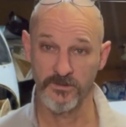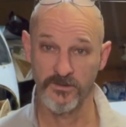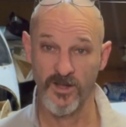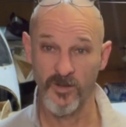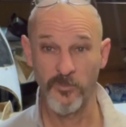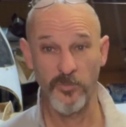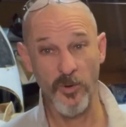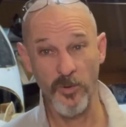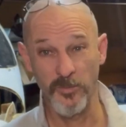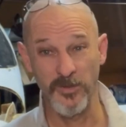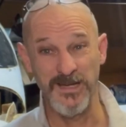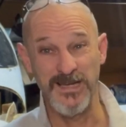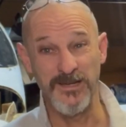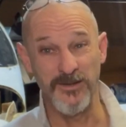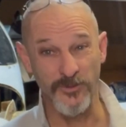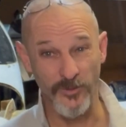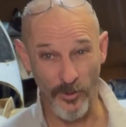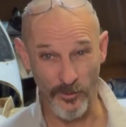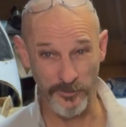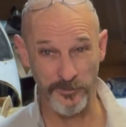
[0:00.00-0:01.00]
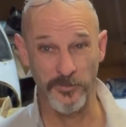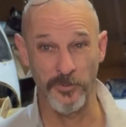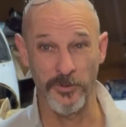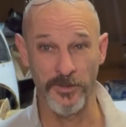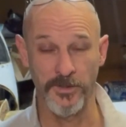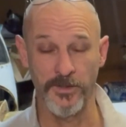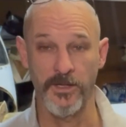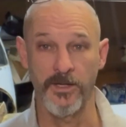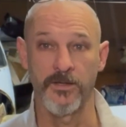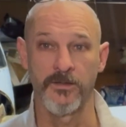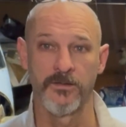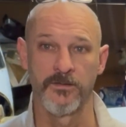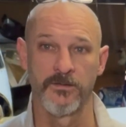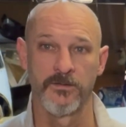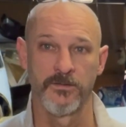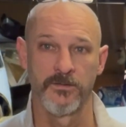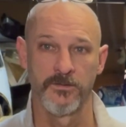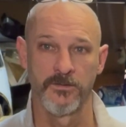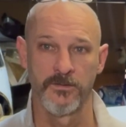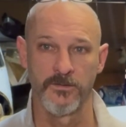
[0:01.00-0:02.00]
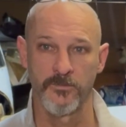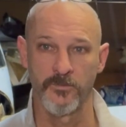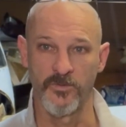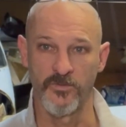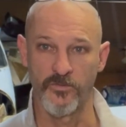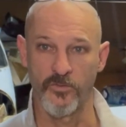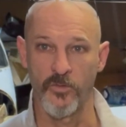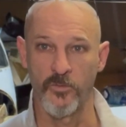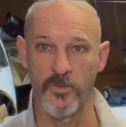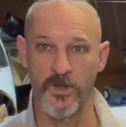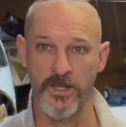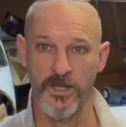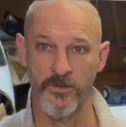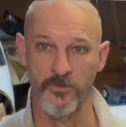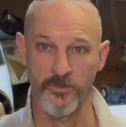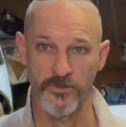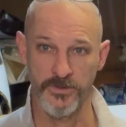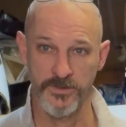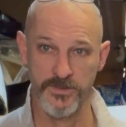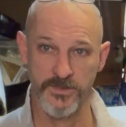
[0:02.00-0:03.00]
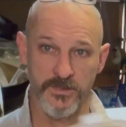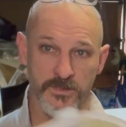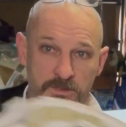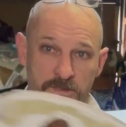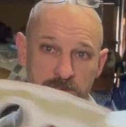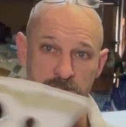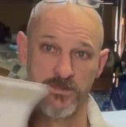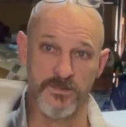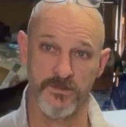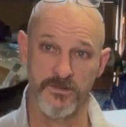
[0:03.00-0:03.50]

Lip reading: I'll probably not put it in before my airworthiness